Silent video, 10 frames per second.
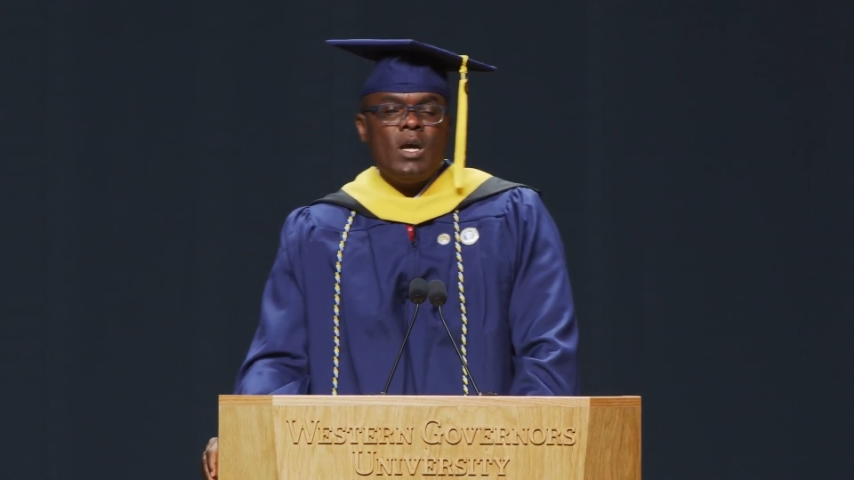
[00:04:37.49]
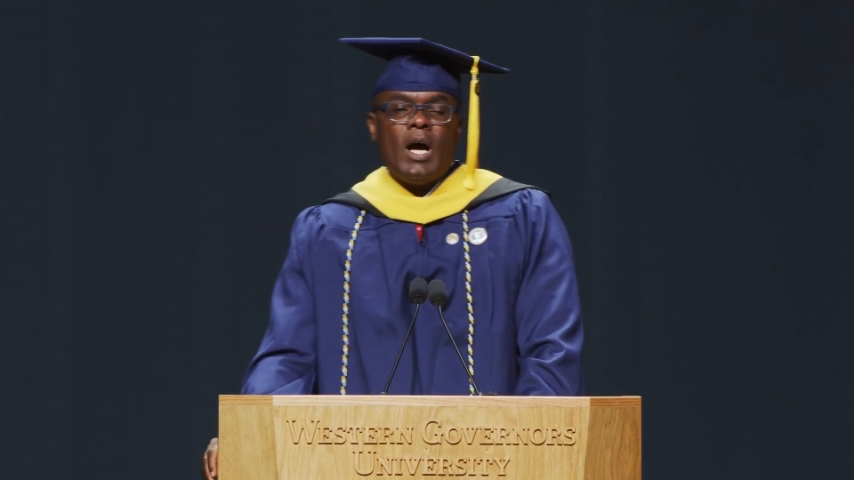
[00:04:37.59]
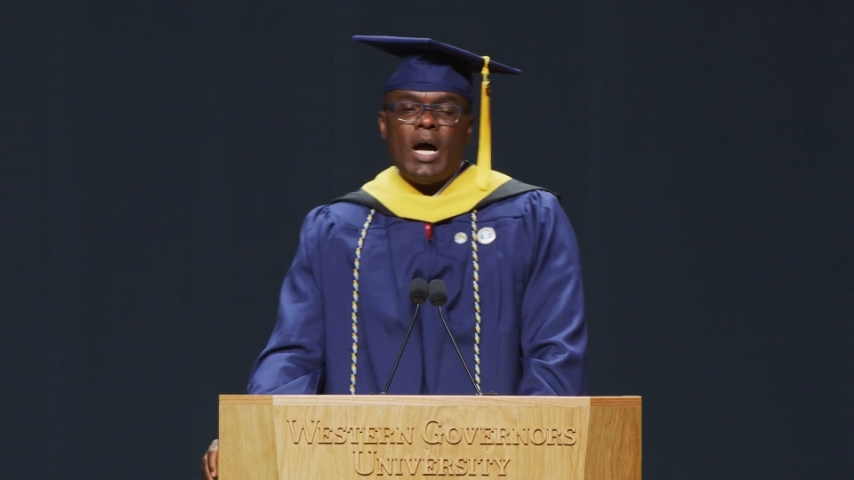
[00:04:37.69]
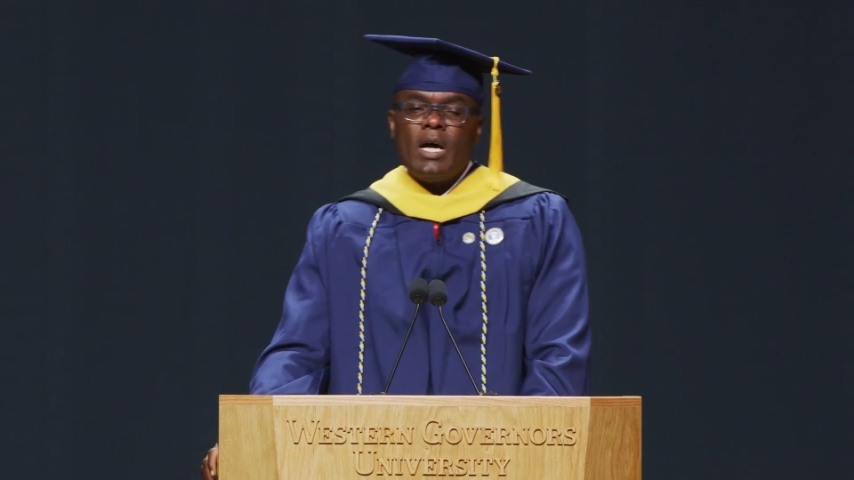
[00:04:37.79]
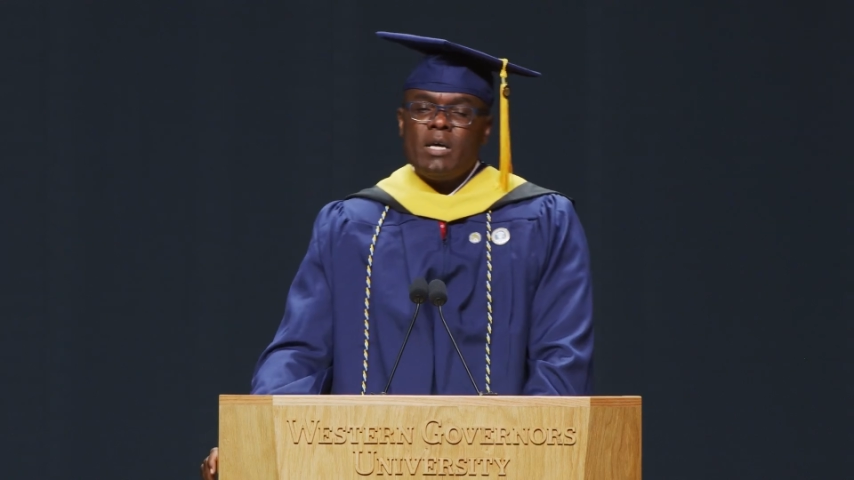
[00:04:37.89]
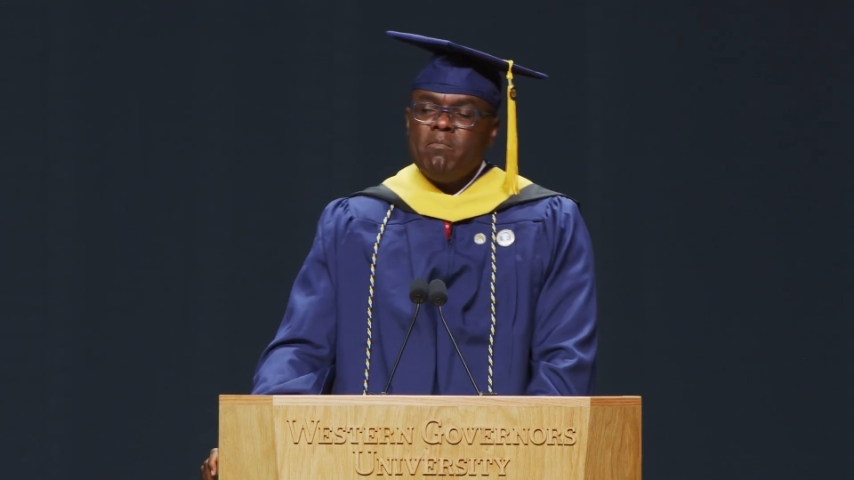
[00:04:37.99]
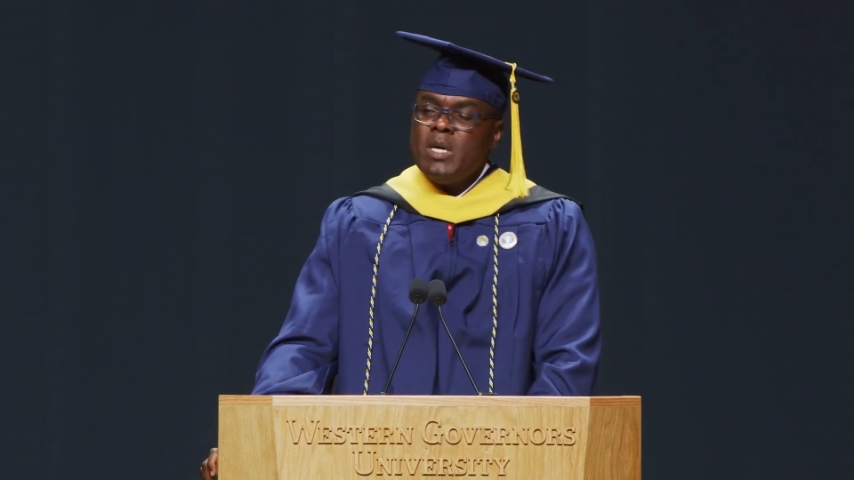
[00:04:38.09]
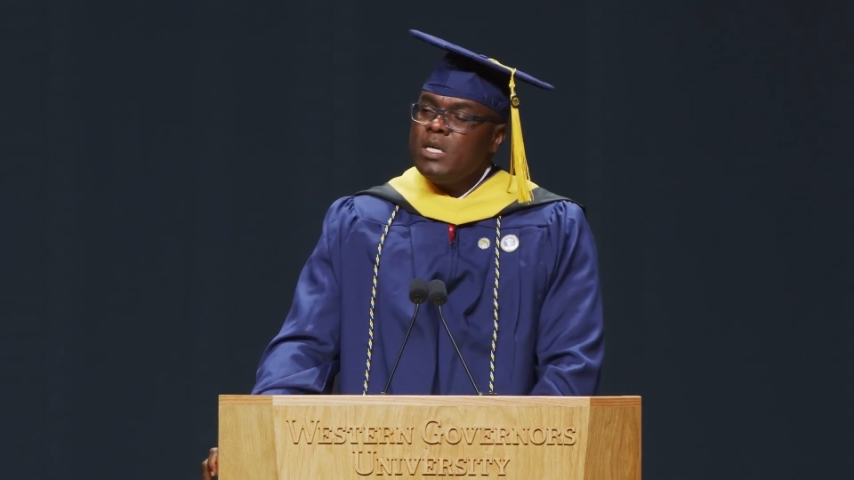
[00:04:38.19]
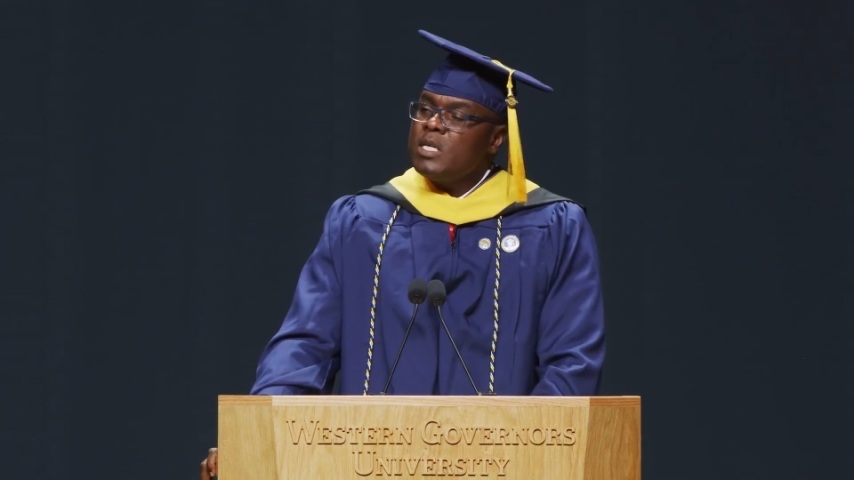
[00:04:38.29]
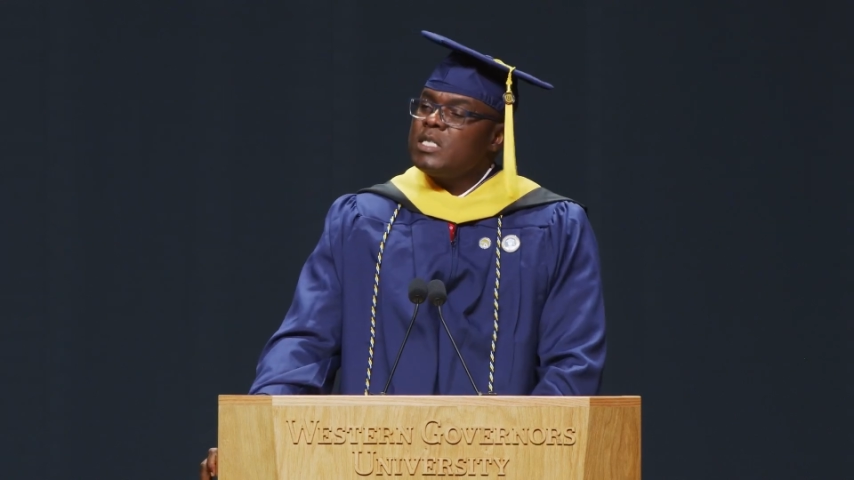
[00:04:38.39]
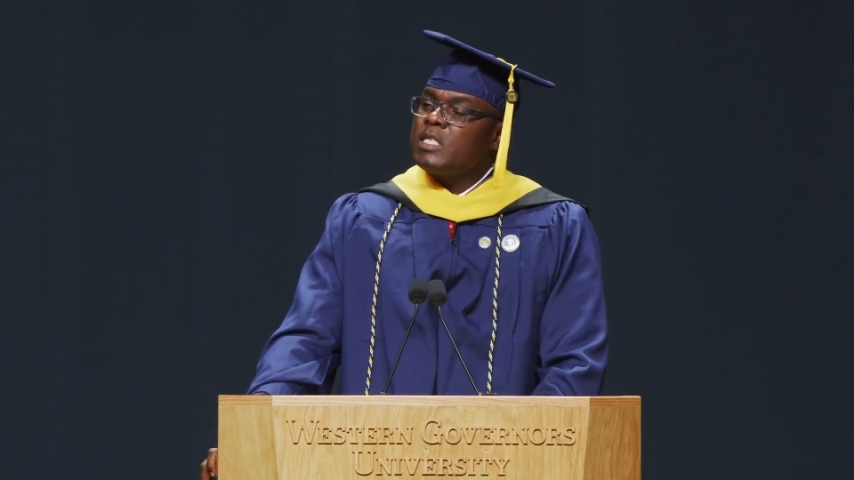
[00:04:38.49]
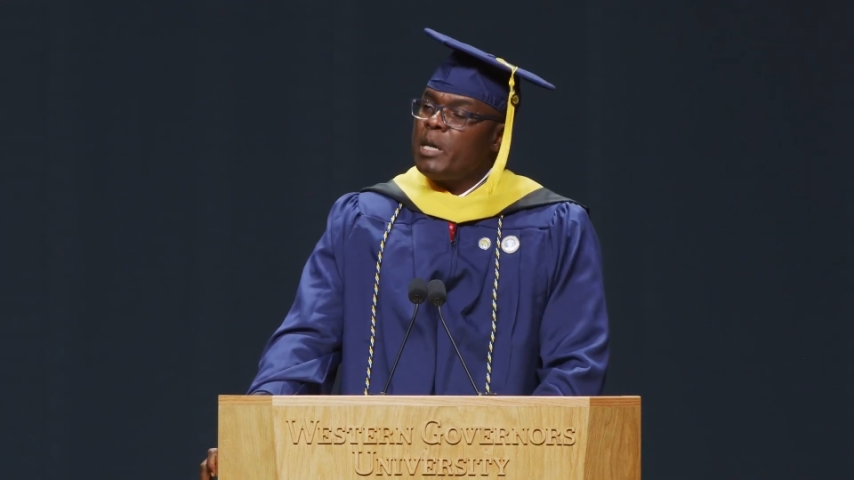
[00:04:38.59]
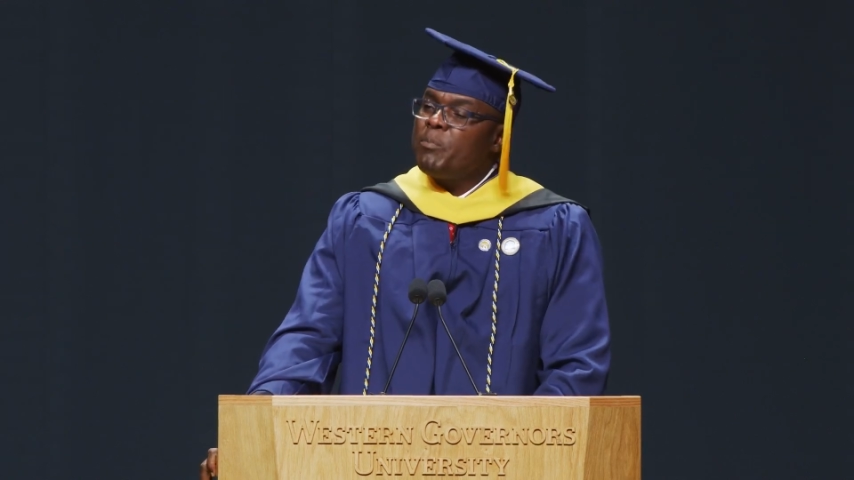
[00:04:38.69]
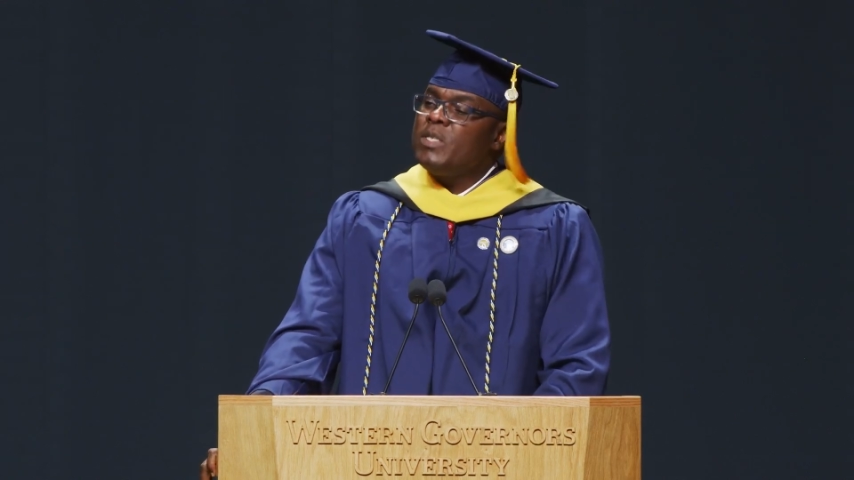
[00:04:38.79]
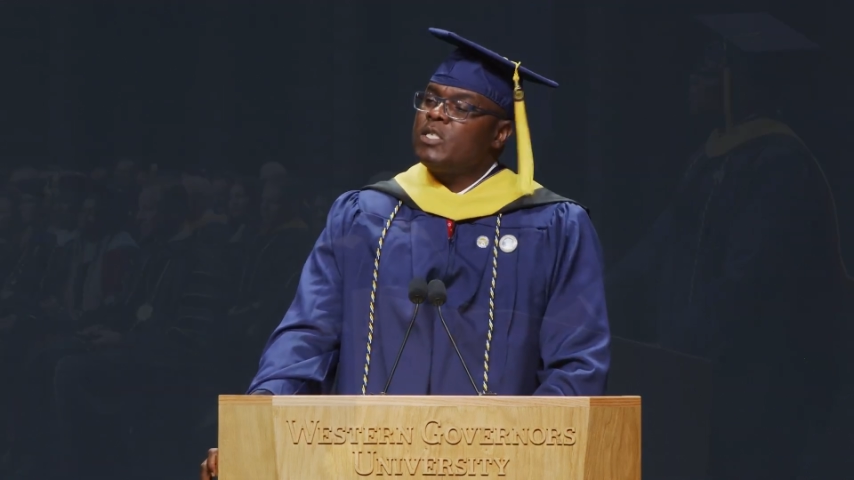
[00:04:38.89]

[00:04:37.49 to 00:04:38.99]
are a mere stepping